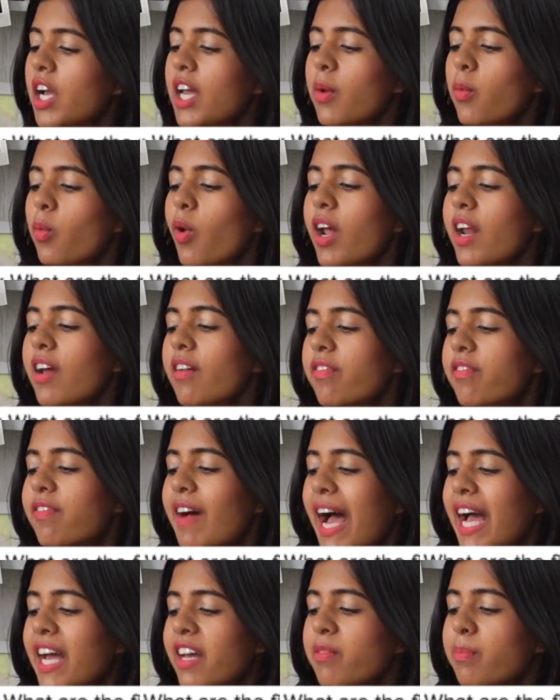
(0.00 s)
Okay, what are
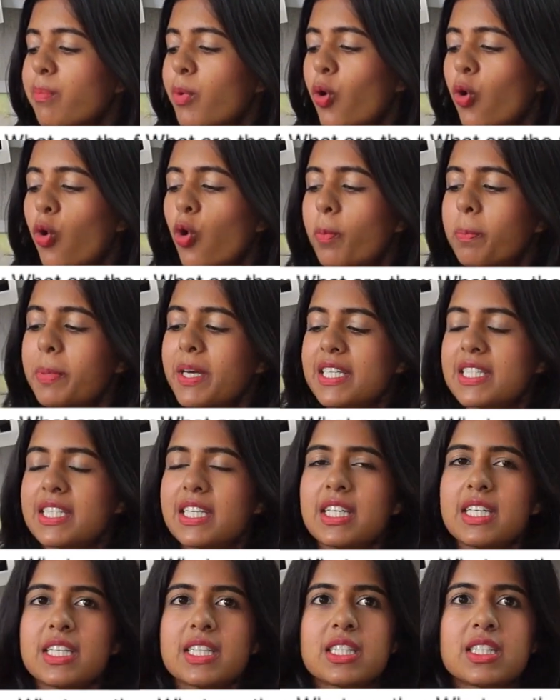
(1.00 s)
5 boho
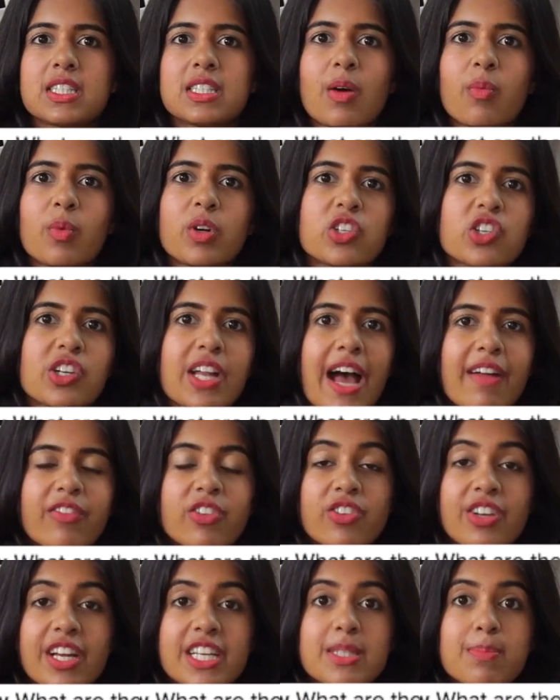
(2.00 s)
pieces someone should have
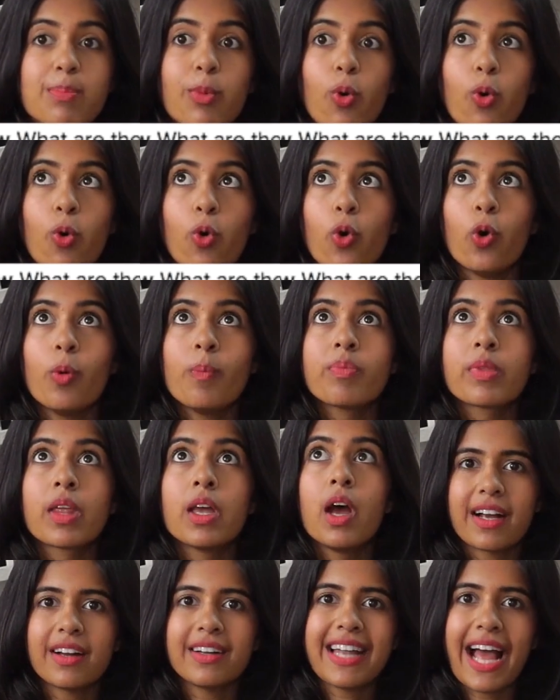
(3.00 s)
to dress boho?
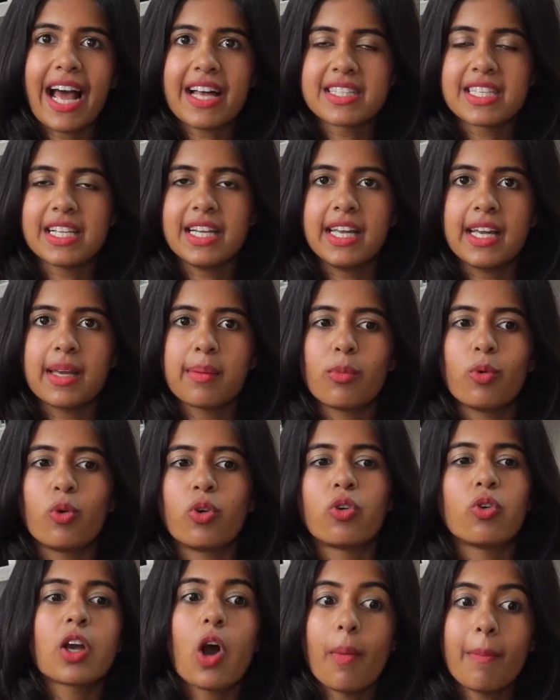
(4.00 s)
A tassel
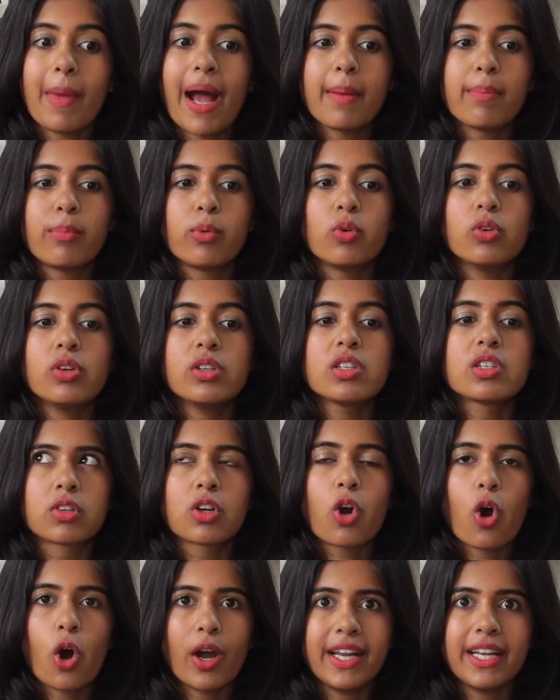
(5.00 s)
kimono, combat boots,
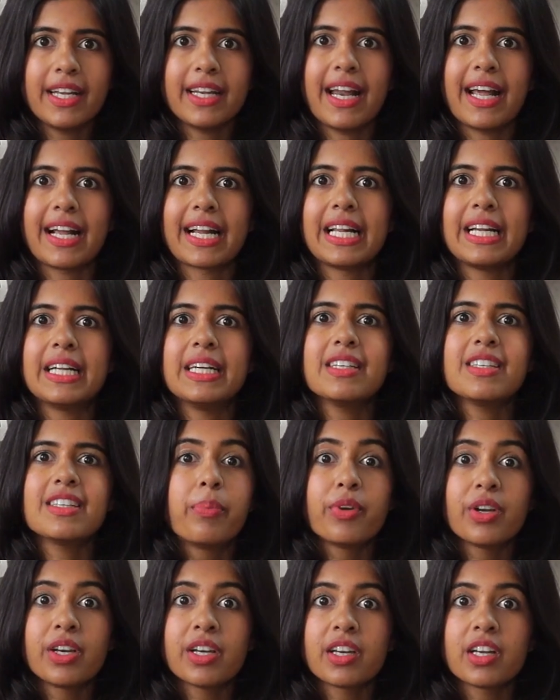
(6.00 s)
coin necklace,
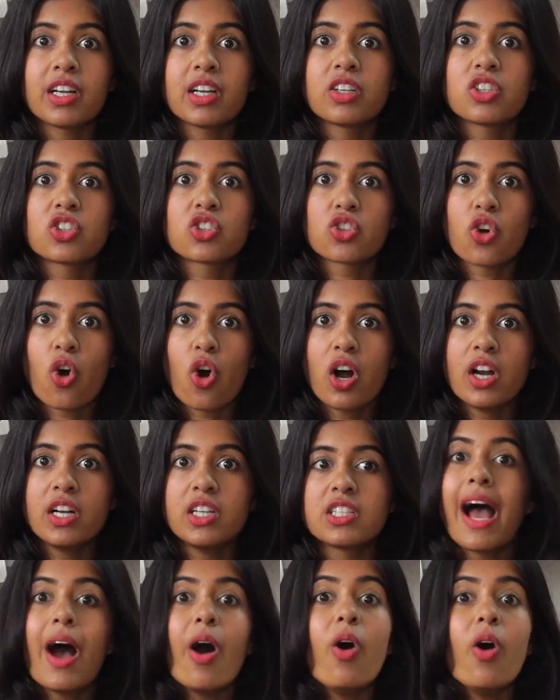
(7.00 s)
printed shorts,
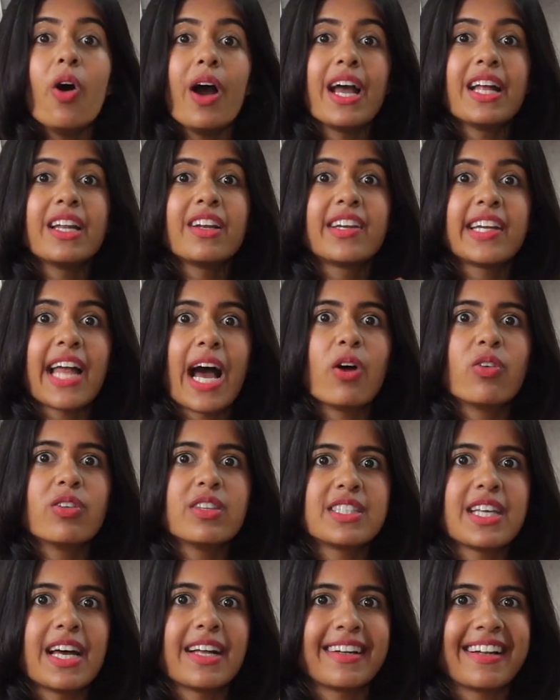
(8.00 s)
and
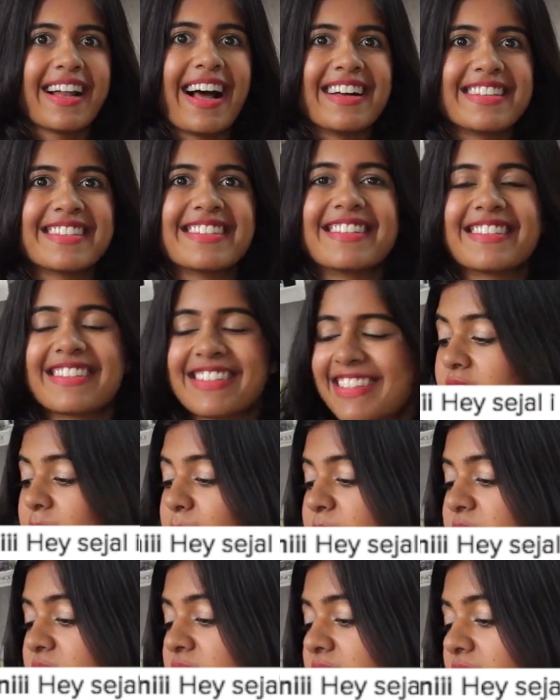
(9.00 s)
round sunglasses.
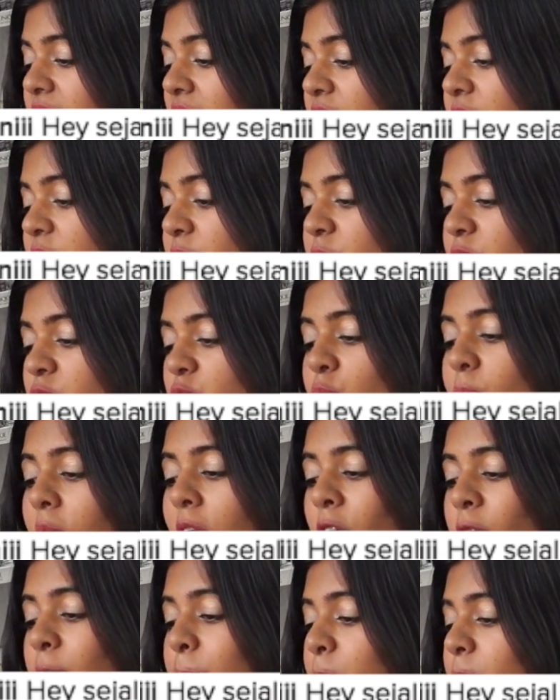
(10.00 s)
Tips to start YouTube,
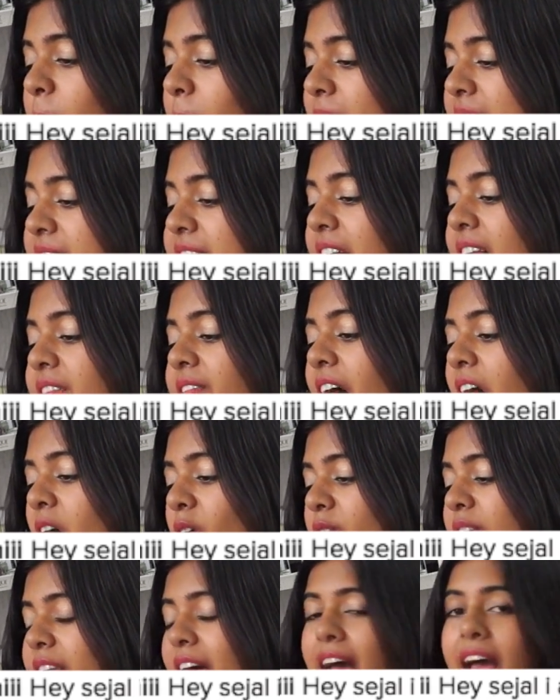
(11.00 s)
how to put myself
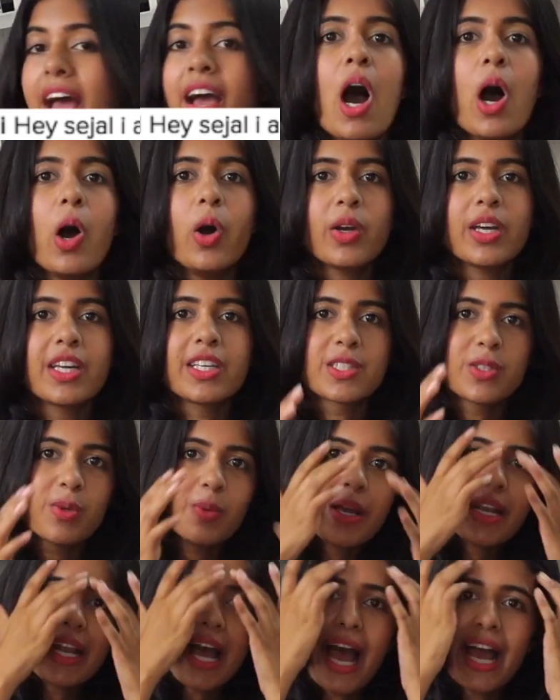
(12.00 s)
out there. Okay, so
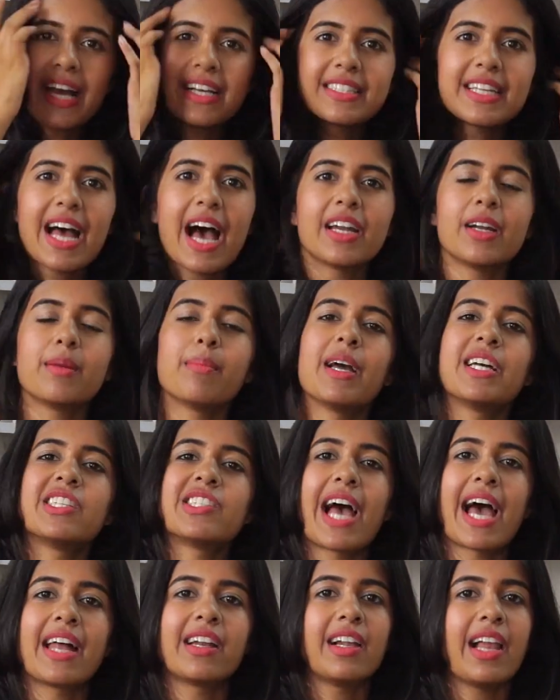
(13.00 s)
when I started my
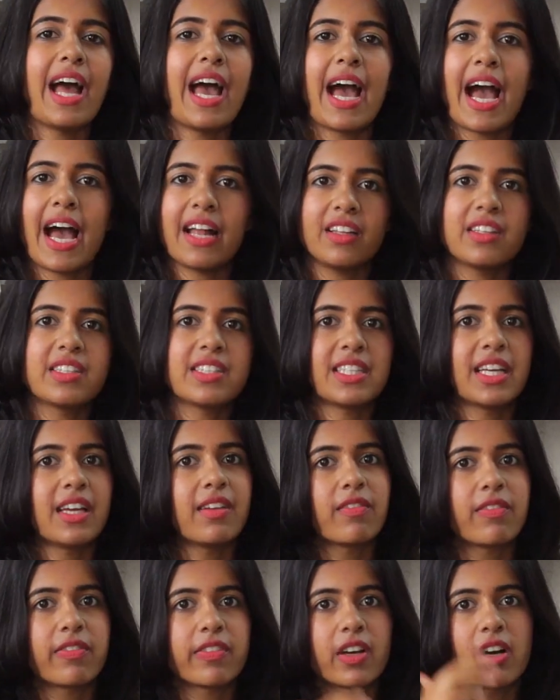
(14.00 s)
channel, I had the
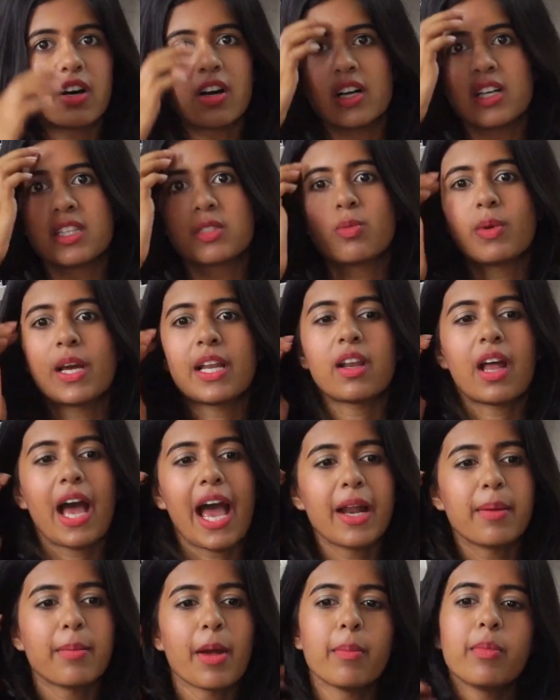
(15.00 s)
same fears. When
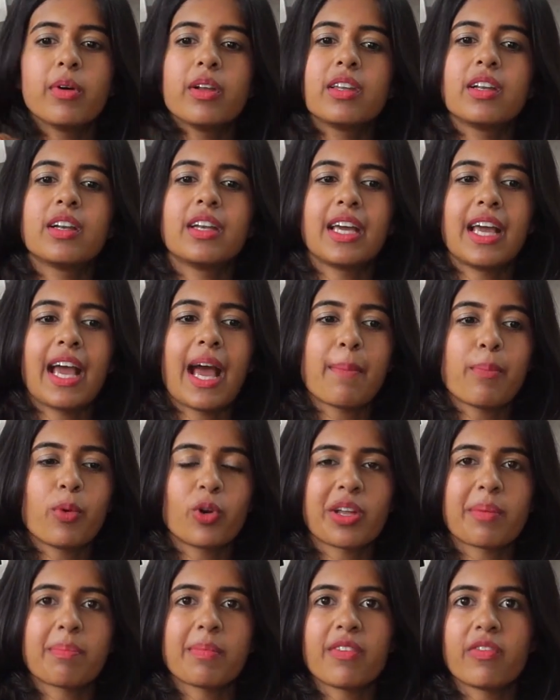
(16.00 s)
I remember the day I
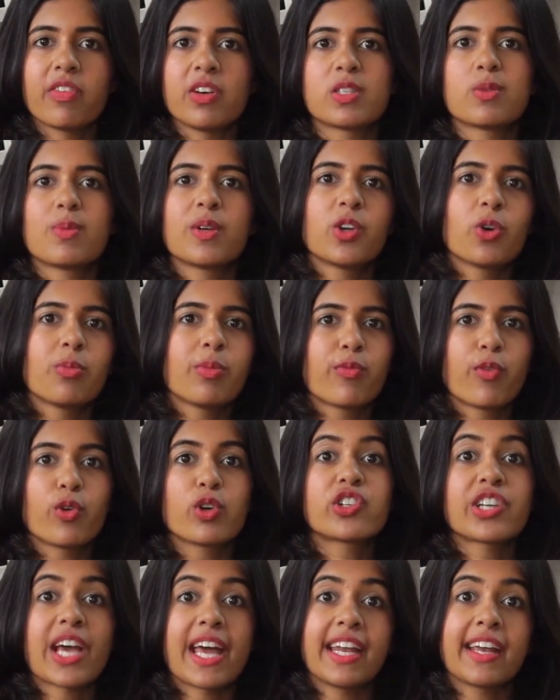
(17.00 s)
put up my first video,
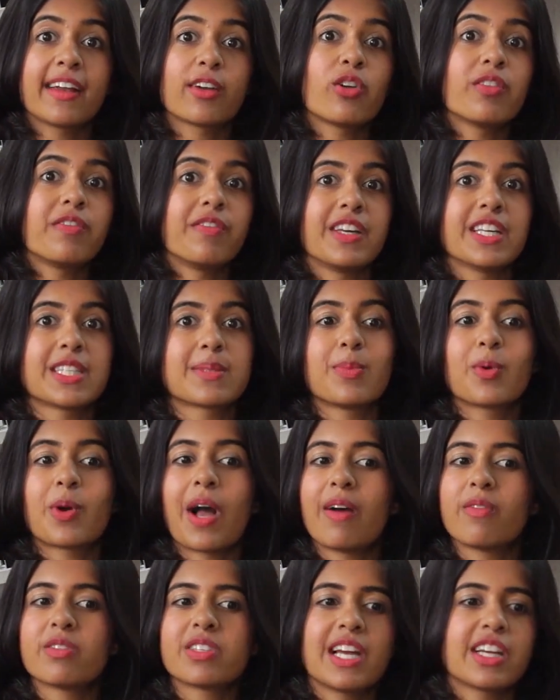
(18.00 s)
before sharing it on Facebook,
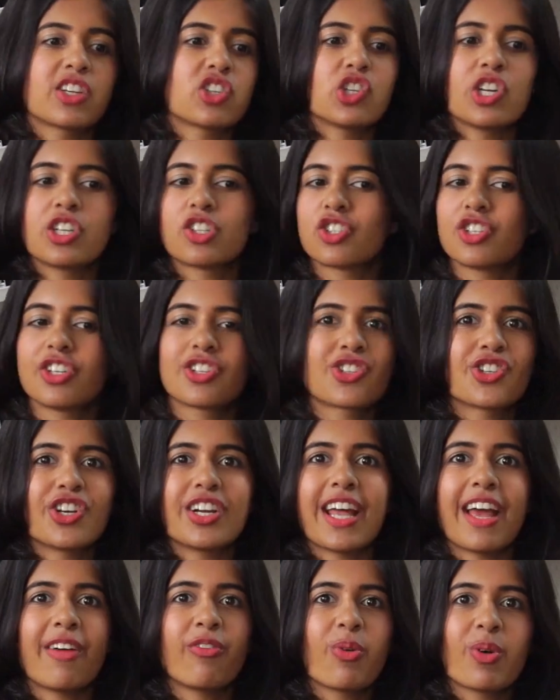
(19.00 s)
I was like,
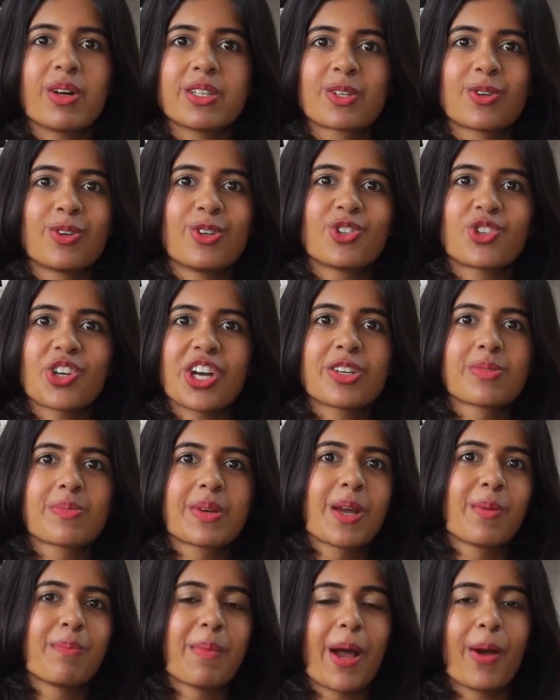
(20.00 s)
shit, everyone's going to judge
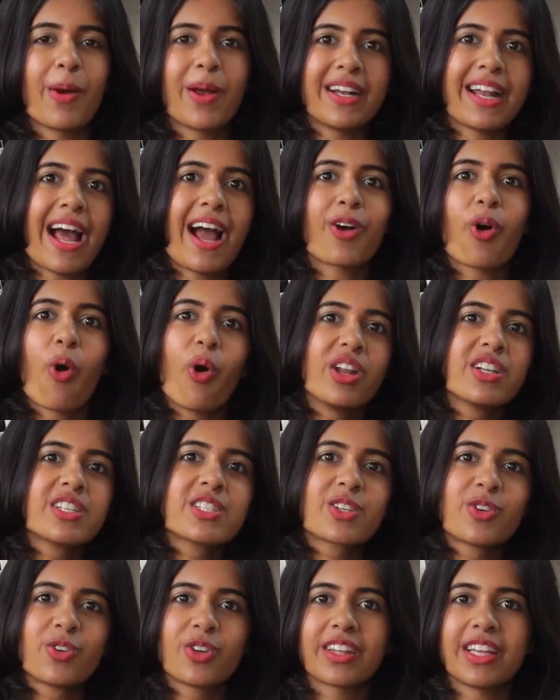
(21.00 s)
me, my entire college
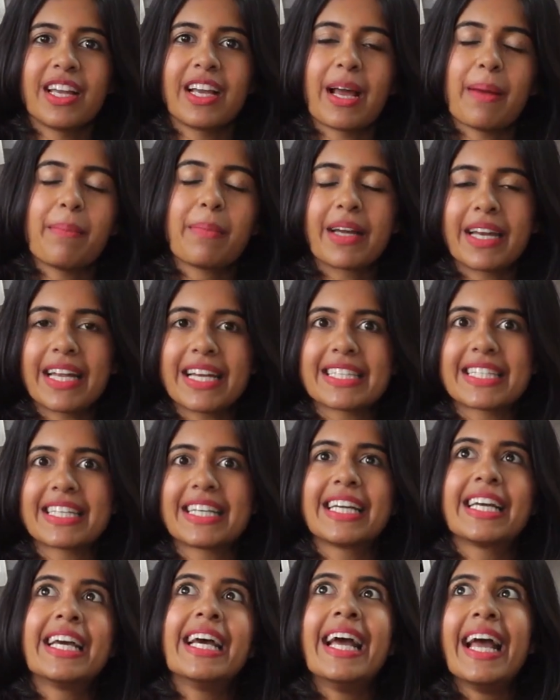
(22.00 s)
is going to think I'm
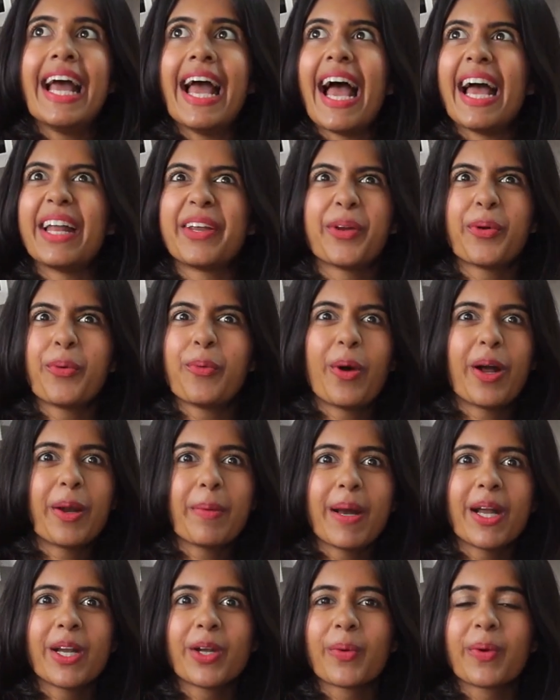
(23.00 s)
crazy, you know, what
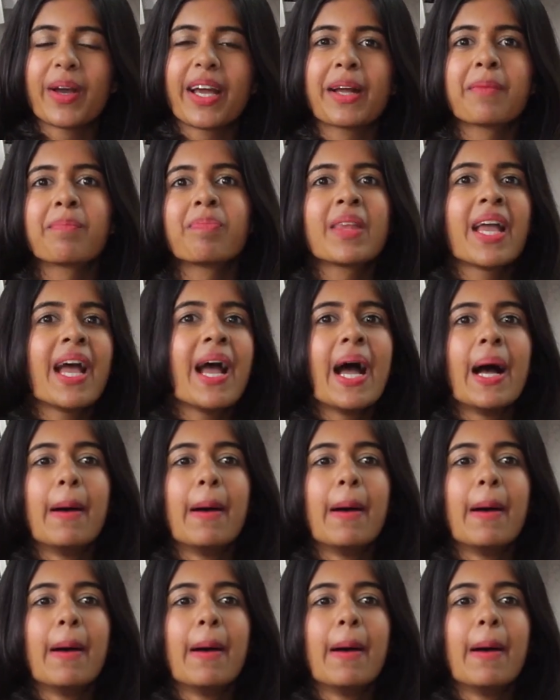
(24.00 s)
am I doing?